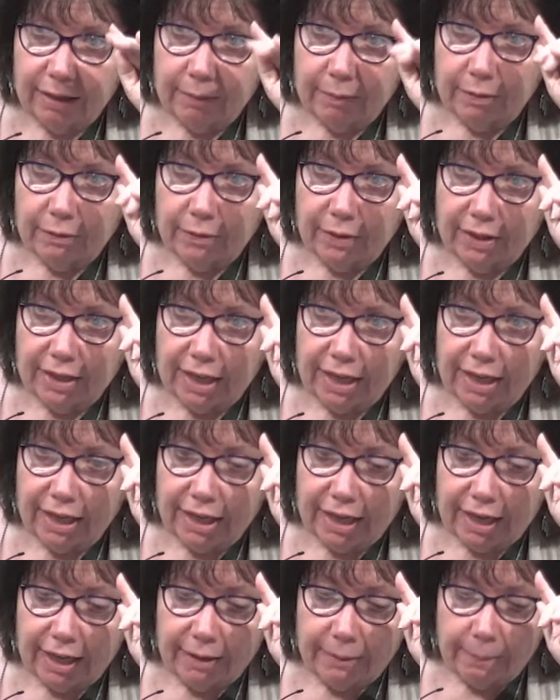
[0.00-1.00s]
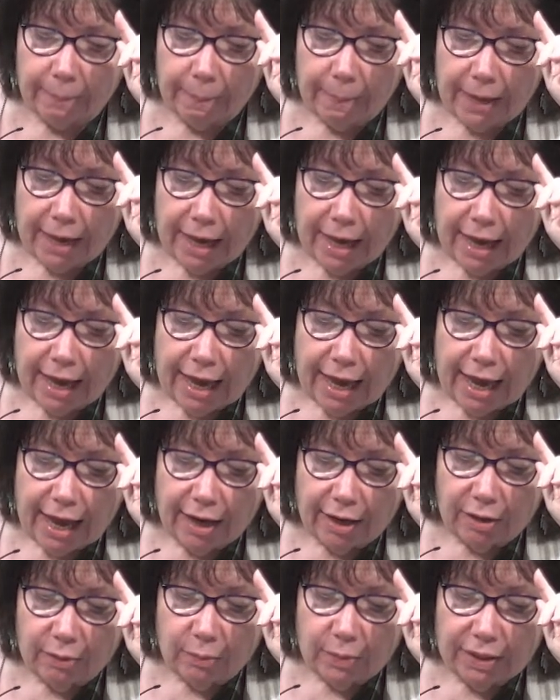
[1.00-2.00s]
Read that again. How
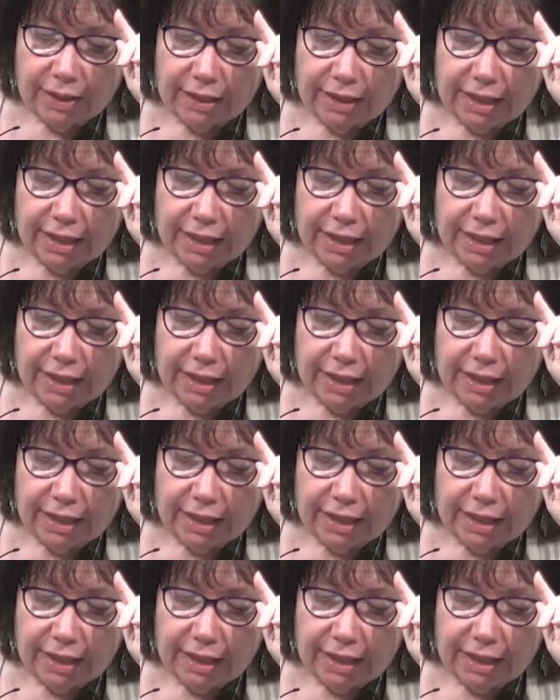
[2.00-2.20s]
can we seek a